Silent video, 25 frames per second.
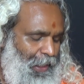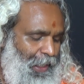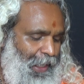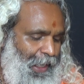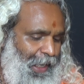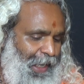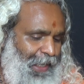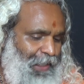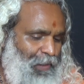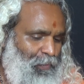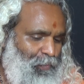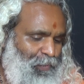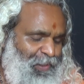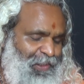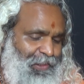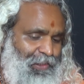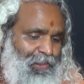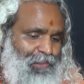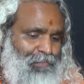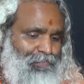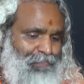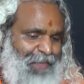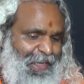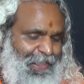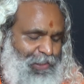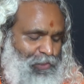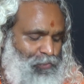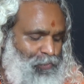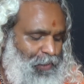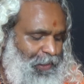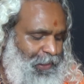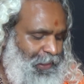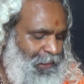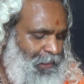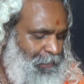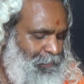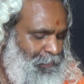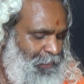and with the
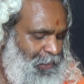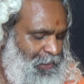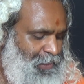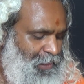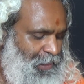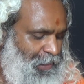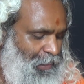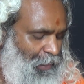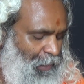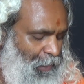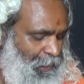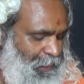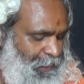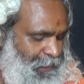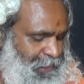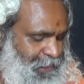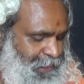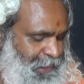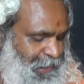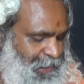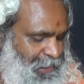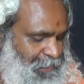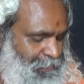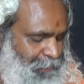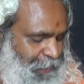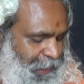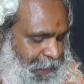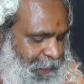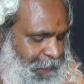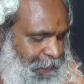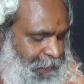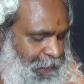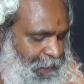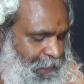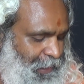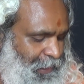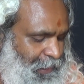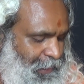maturity the person understands very
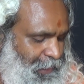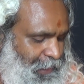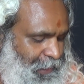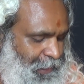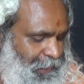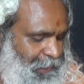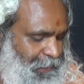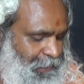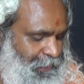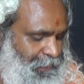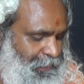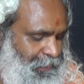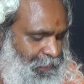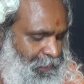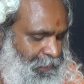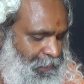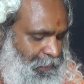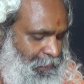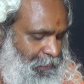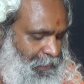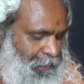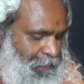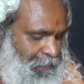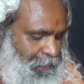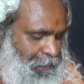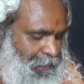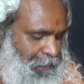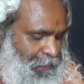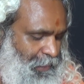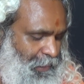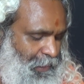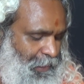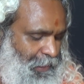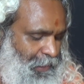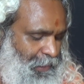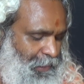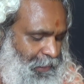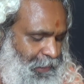clearly
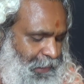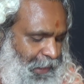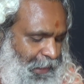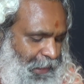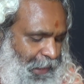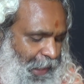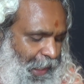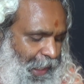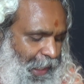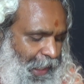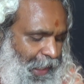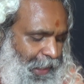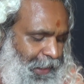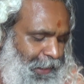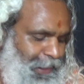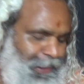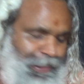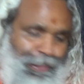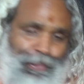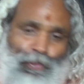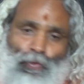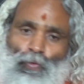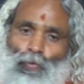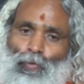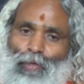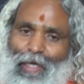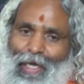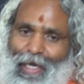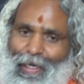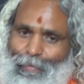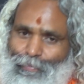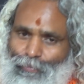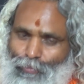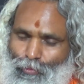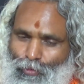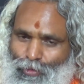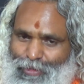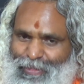that I need to
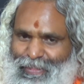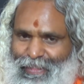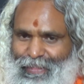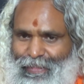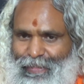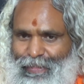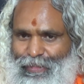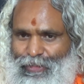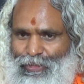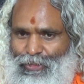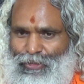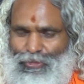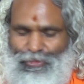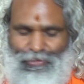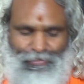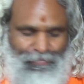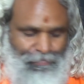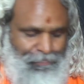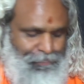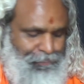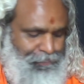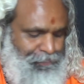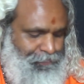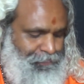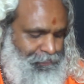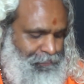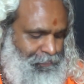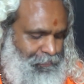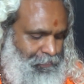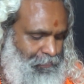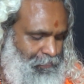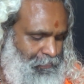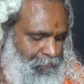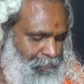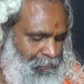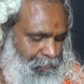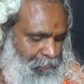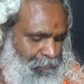approach a teacher,
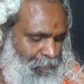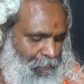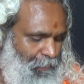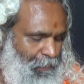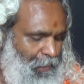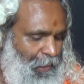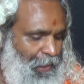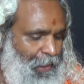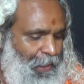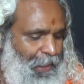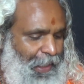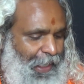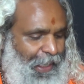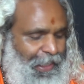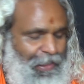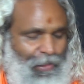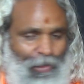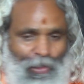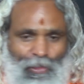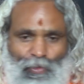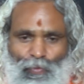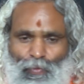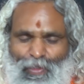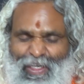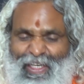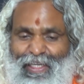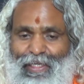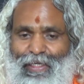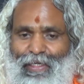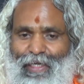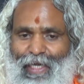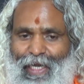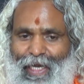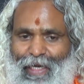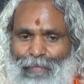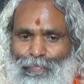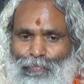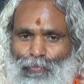and not only
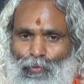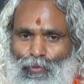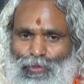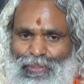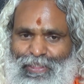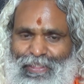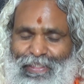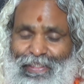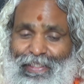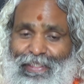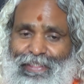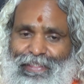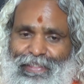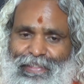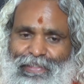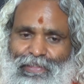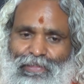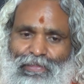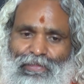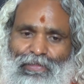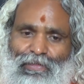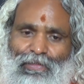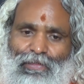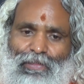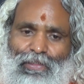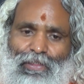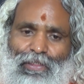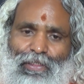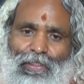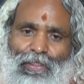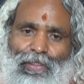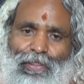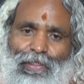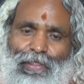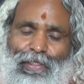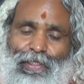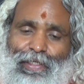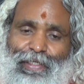approaching a teacher,
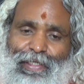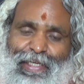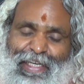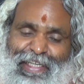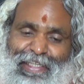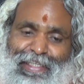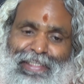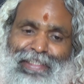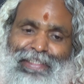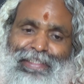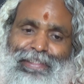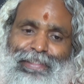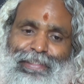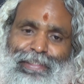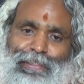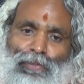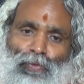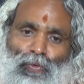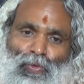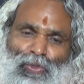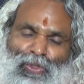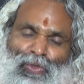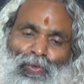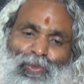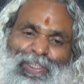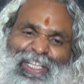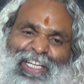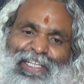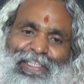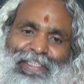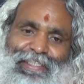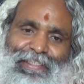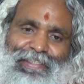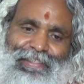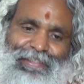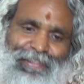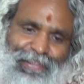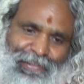getting tuned to the
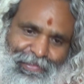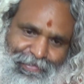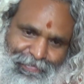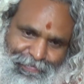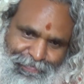teaching.